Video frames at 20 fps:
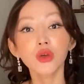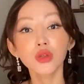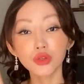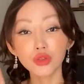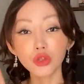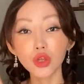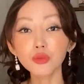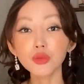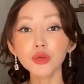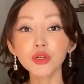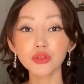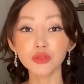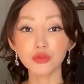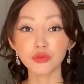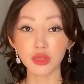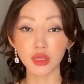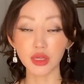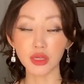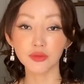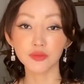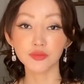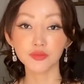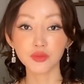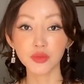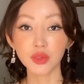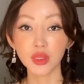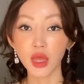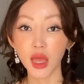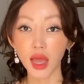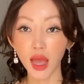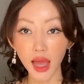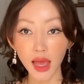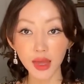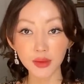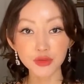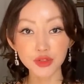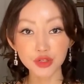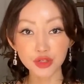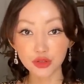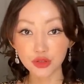Number three.
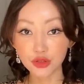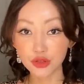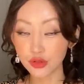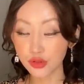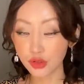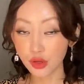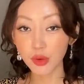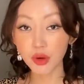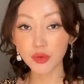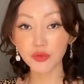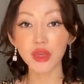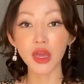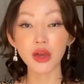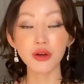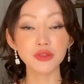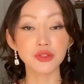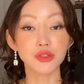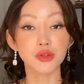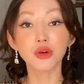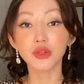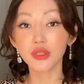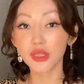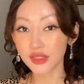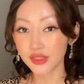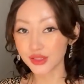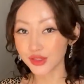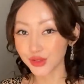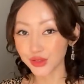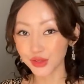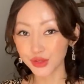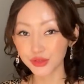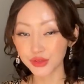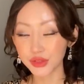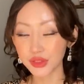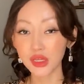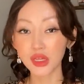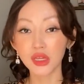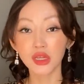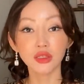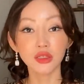I'm sure some of you have saw this news.
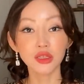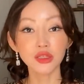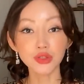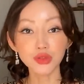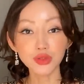This